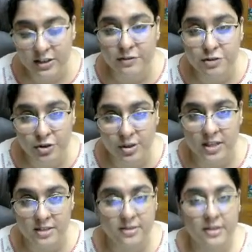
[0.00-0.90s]
of
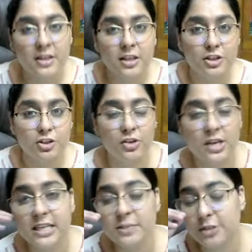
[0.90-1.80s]
sugars.
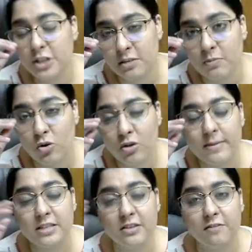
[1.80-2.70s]
Sugars which are the
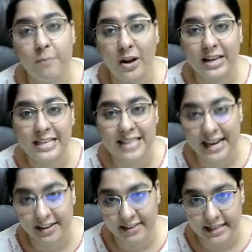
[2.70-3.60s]
monomers of
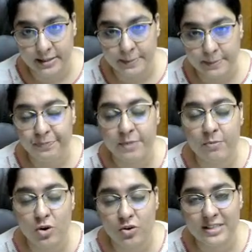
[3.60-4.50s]
polysaccharides. The
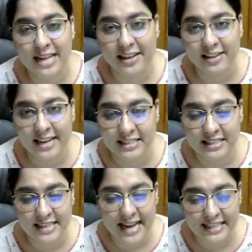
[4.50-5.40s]
monosaccharides, the
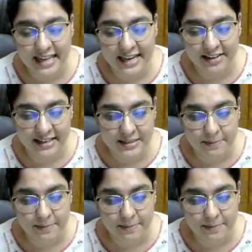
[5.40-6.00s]
disaccharides,